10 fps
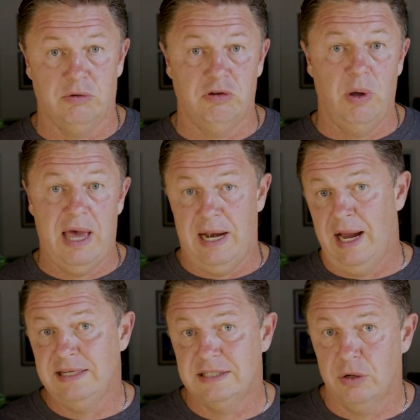So had
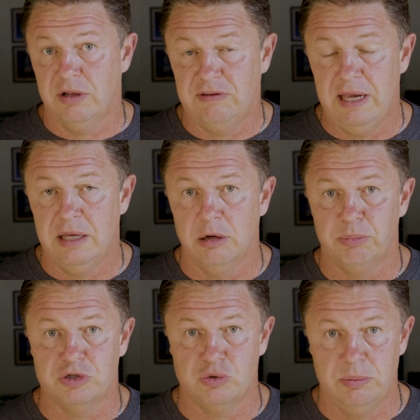I started taking a
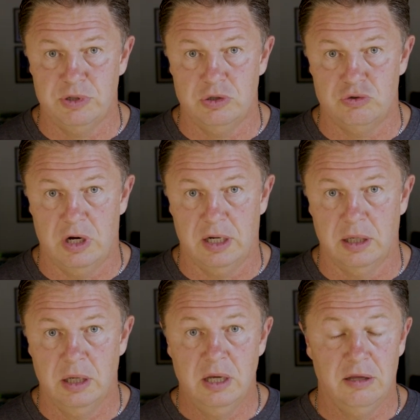prescription drug,
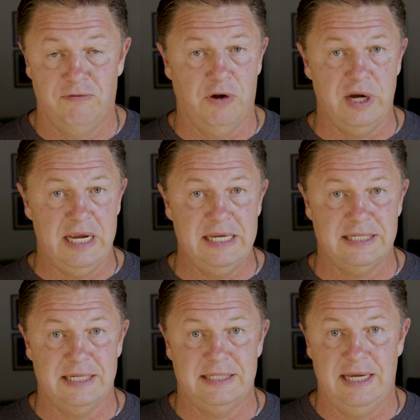it's very easy
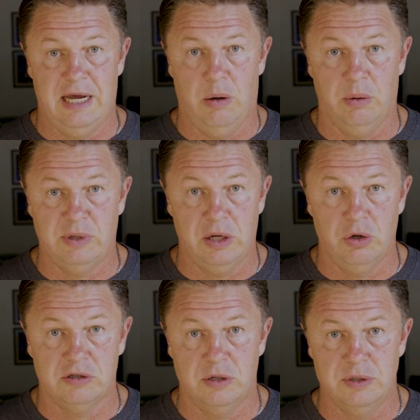to see how I'd get
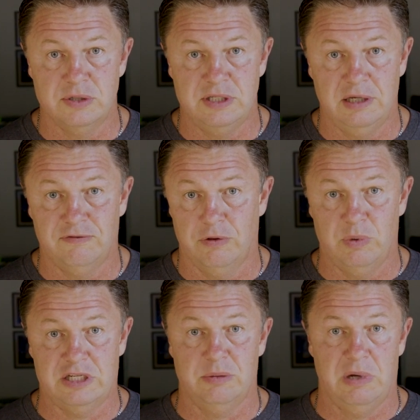hooked on those things for the
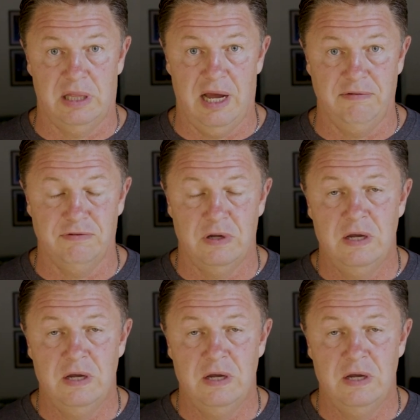rest of my life.